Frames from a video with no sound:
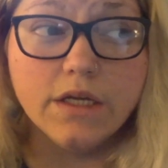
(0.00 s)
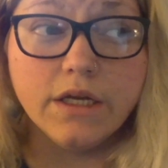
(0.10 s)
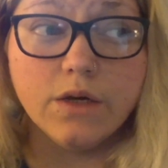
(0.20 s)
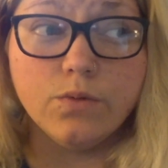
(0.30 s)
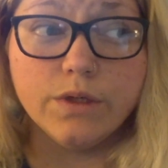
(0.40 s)

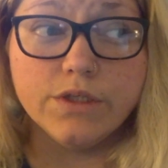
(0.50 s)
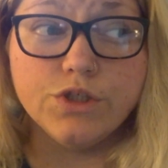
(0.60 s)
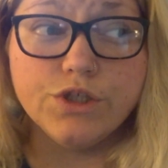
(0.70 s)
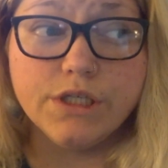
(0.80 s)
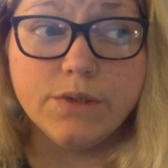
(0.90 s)
Now, when
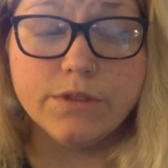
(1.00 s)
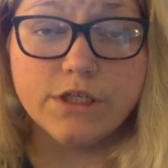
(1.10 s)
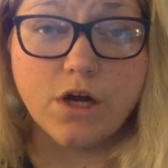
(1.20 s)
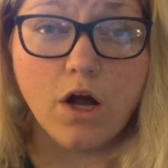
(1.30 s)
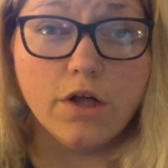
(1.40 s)
she went to
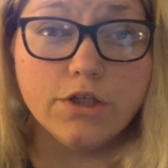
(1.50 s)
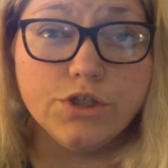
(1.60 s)
college,